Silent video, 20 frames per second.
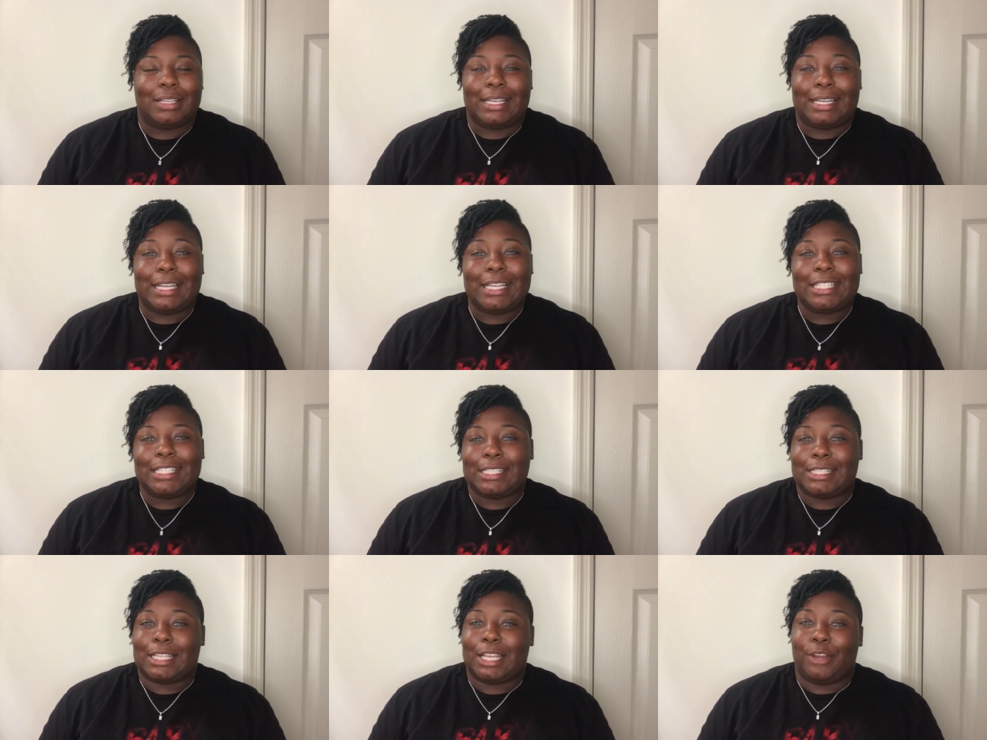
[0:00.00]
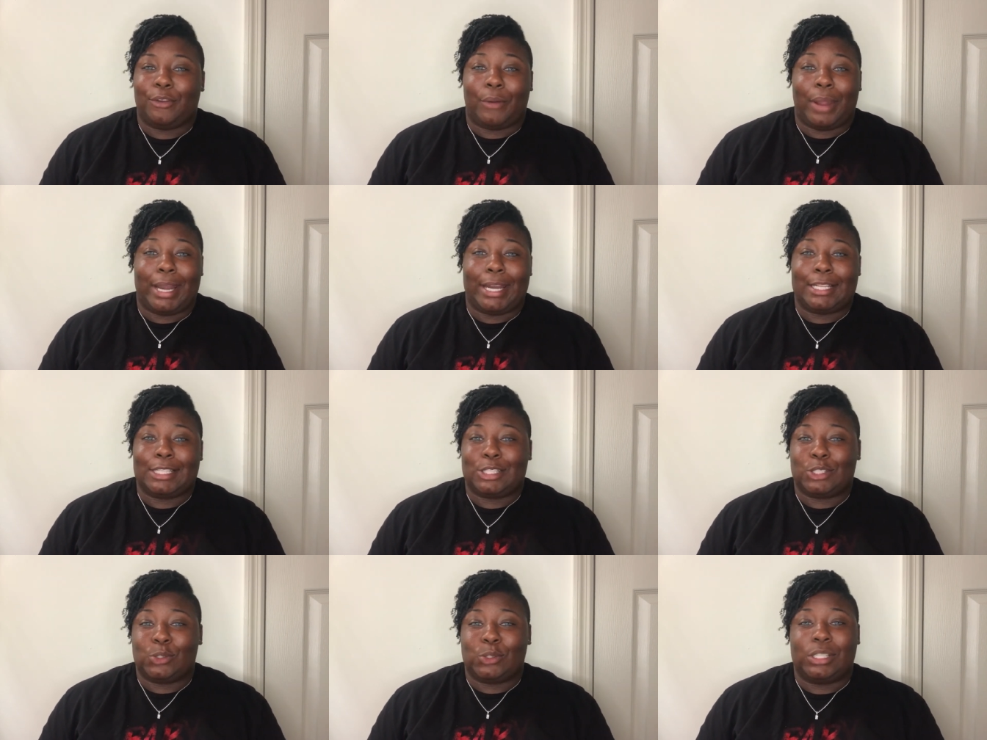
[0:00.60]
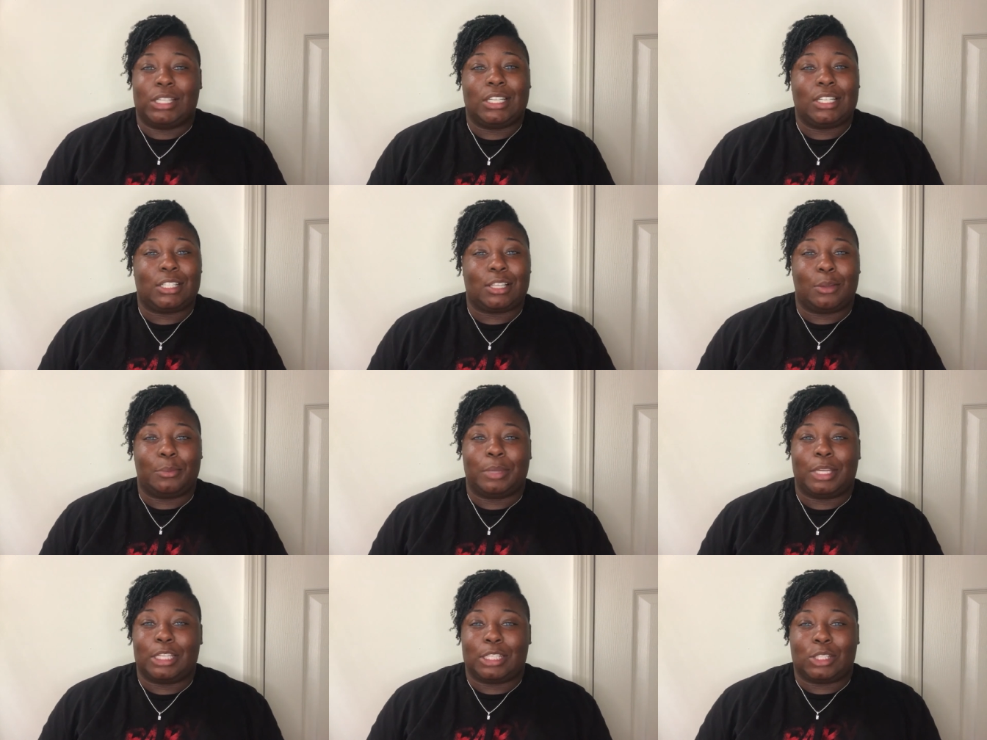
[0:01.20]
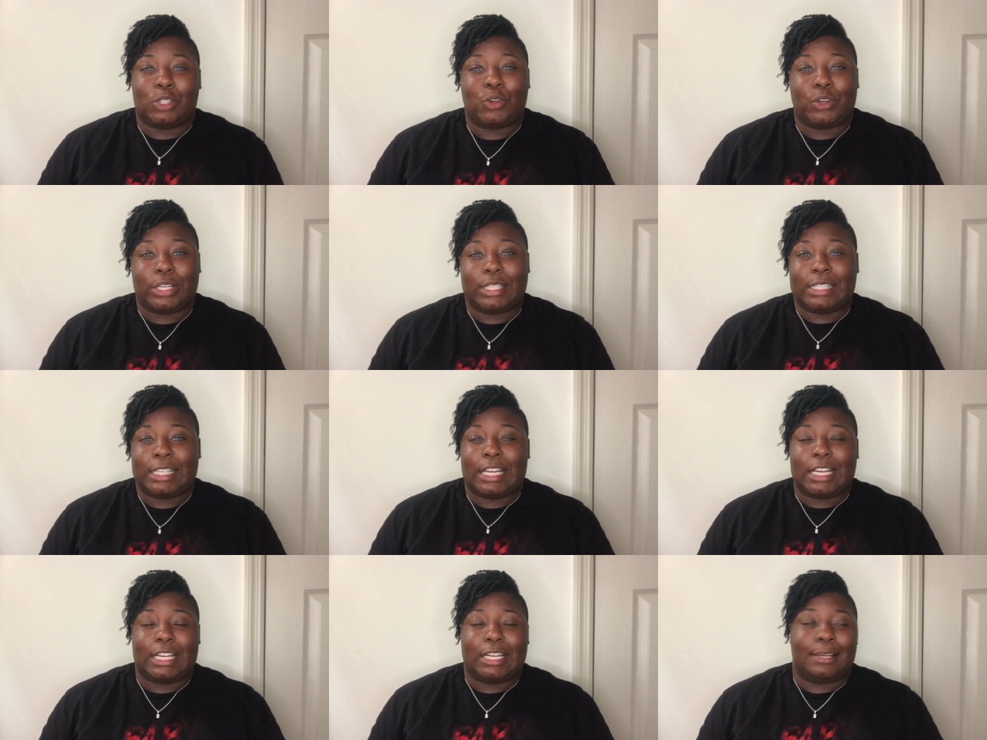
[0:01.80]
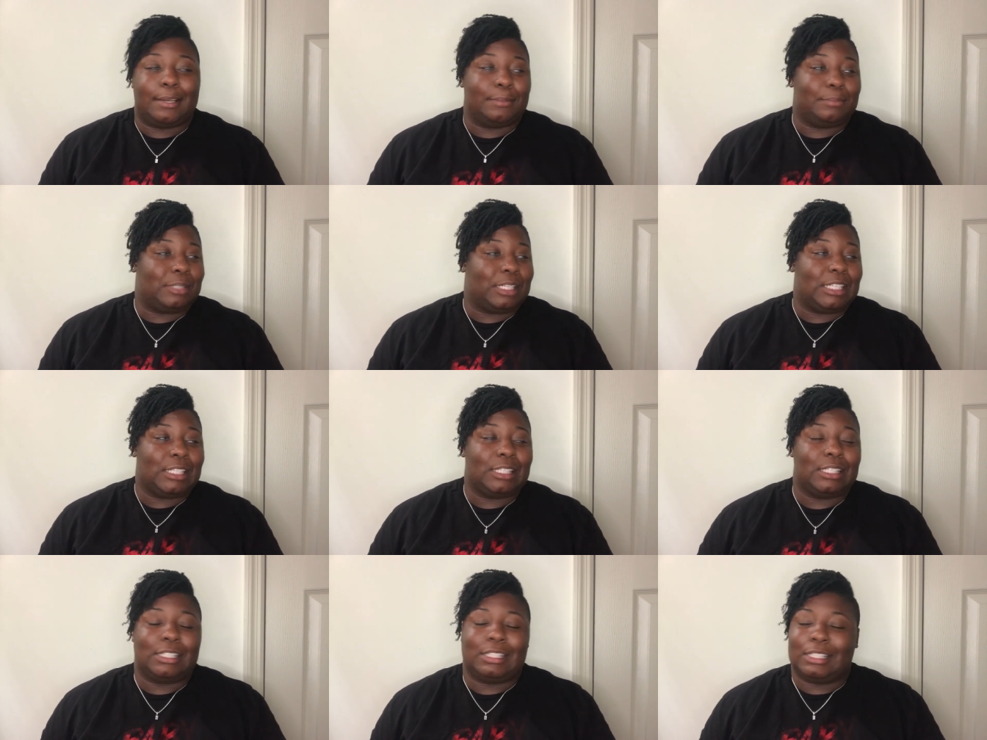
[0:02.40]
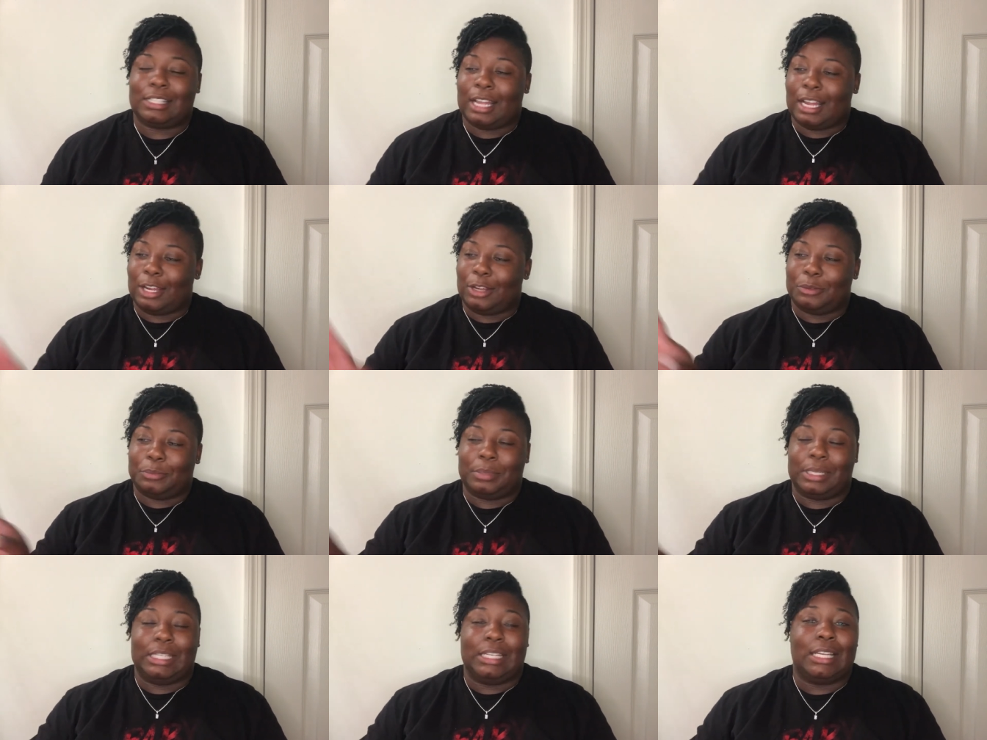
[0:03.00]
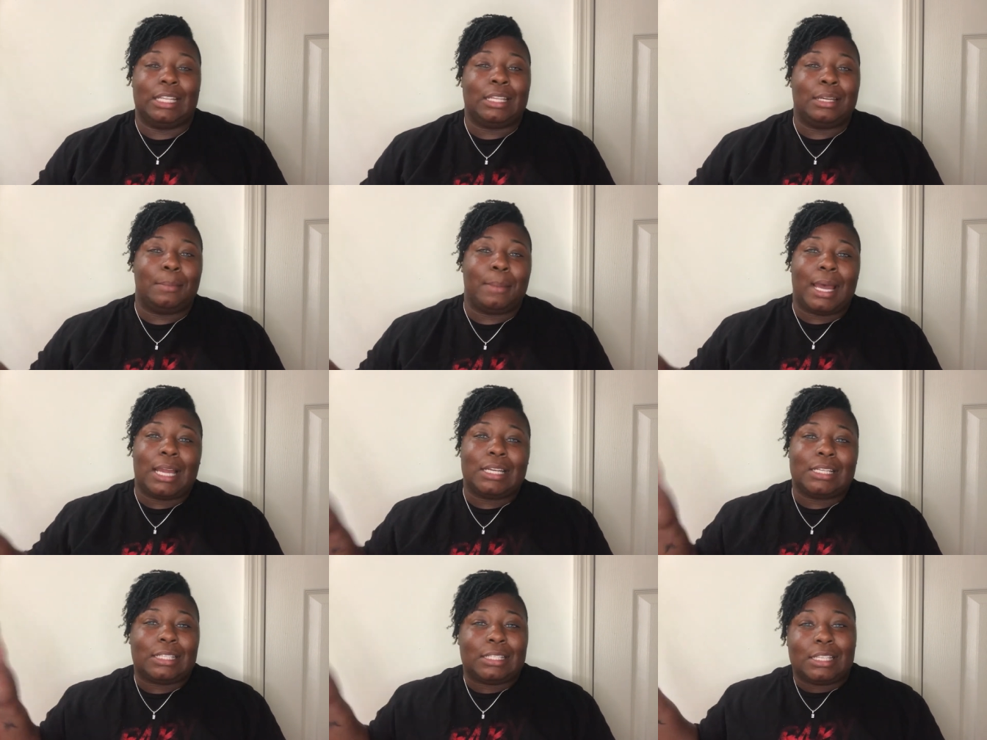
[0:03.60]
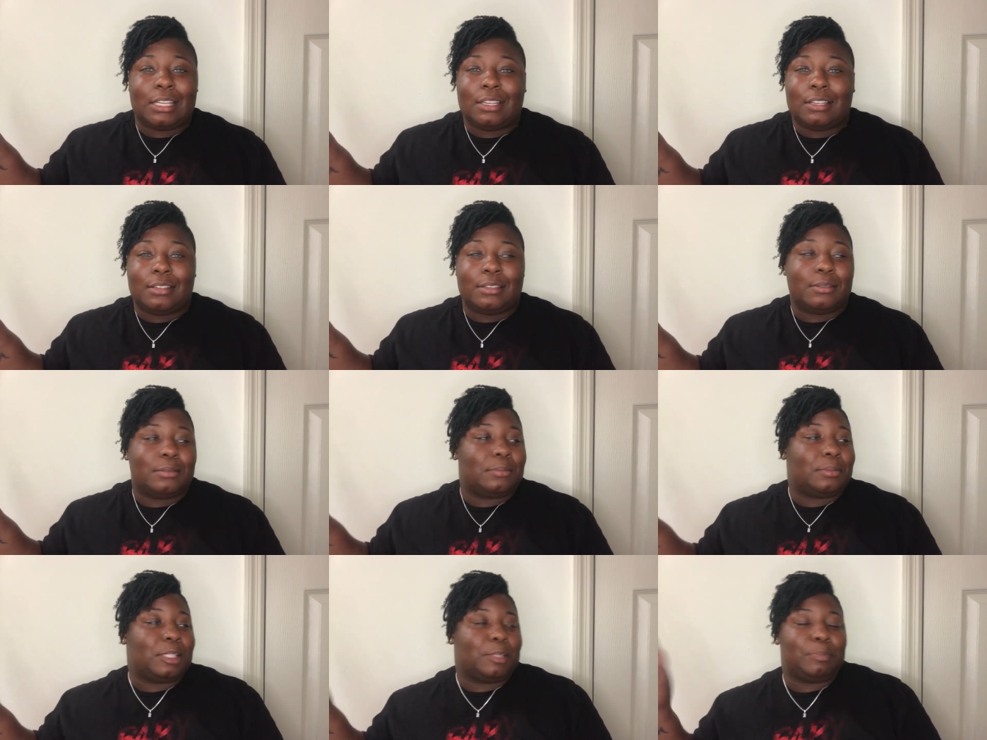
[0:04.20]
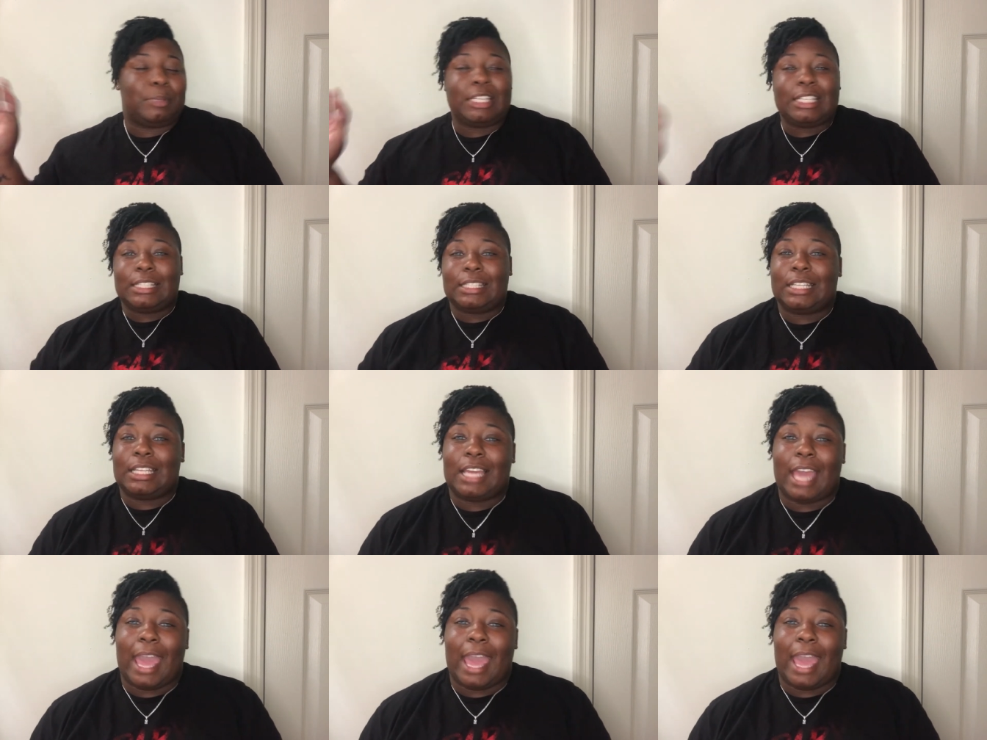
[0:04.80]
let's just get right into it. This is going to be a story time. This is not going to be nothing about The Sims, PC